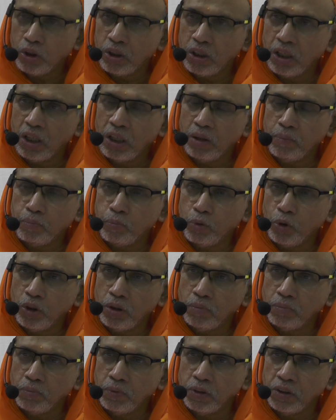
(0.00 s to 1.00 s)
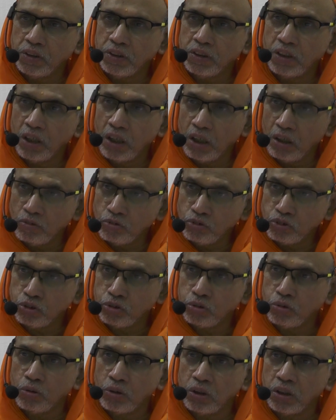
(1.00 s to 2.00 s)
than a poem, it's a love
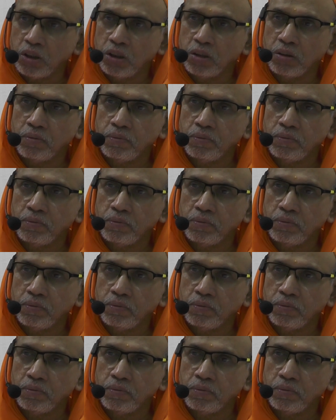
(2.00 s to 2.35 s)
story.